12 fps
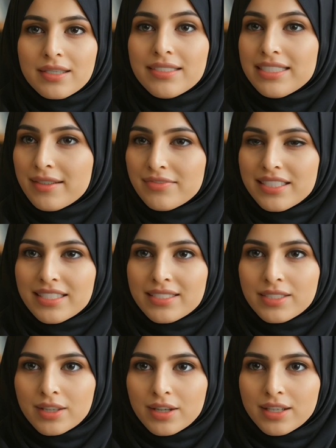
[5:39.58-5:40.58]
Safety
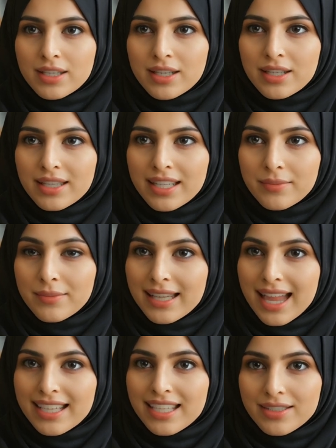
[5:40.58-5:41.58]
concerns. That can mean
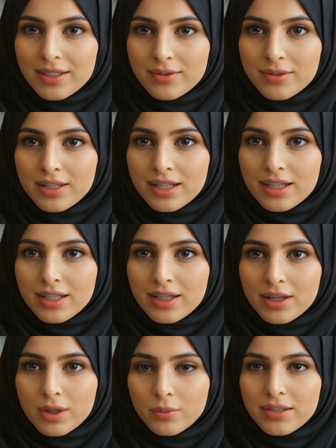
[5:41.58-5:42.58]
anything, really.
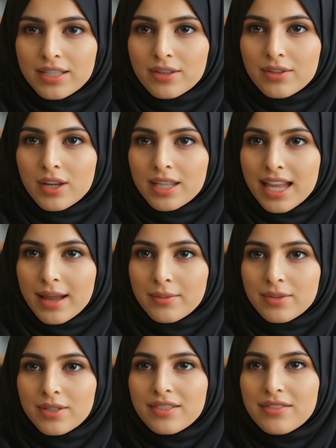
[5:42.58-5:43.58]
Risk of
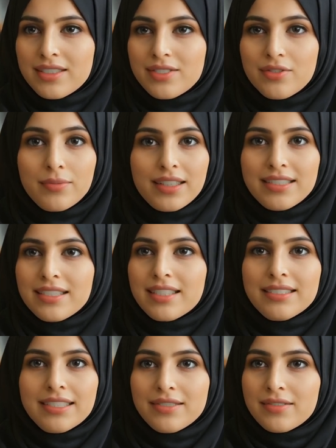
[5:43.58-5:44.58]
collapse, disturbing a
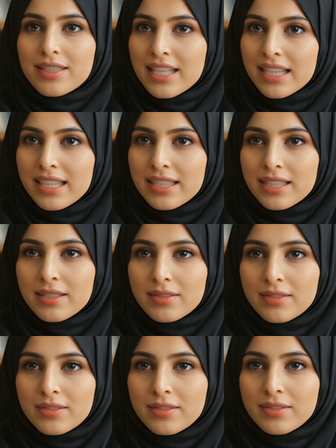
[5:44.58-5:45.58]
sensitive site.
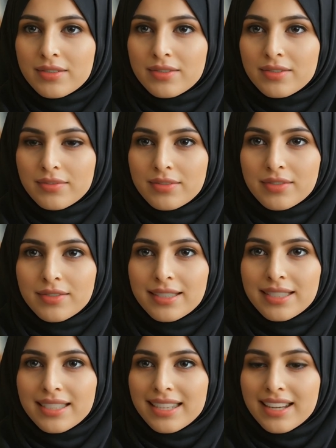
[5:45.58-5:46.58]

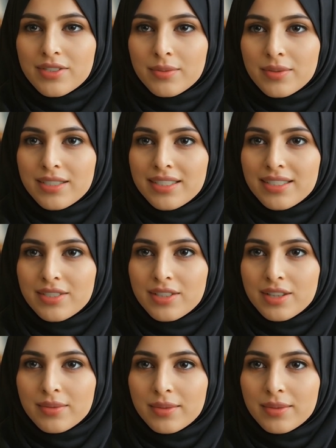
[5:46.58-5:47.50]
Standard procedure,